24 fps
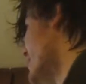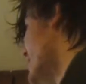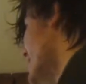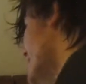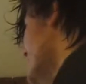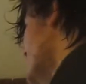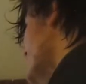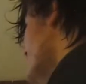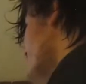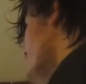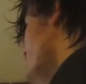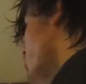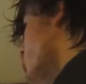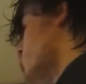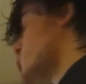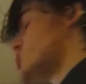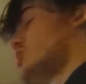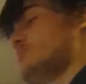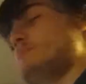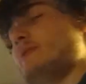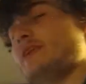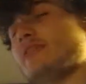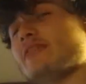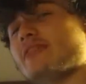It's supposed
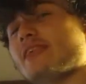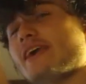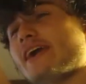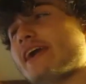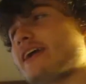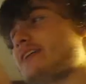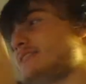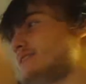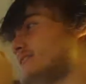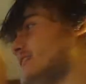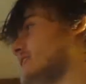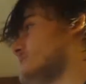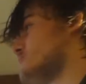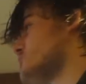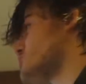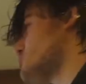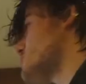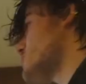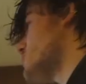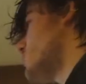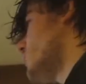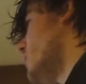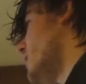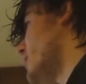to be thick. It's not supposed
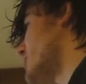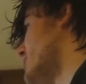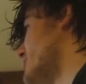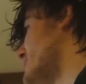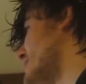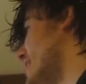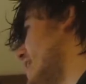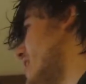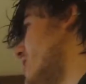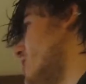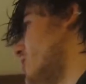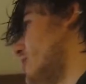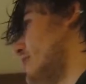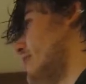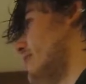to be watered down.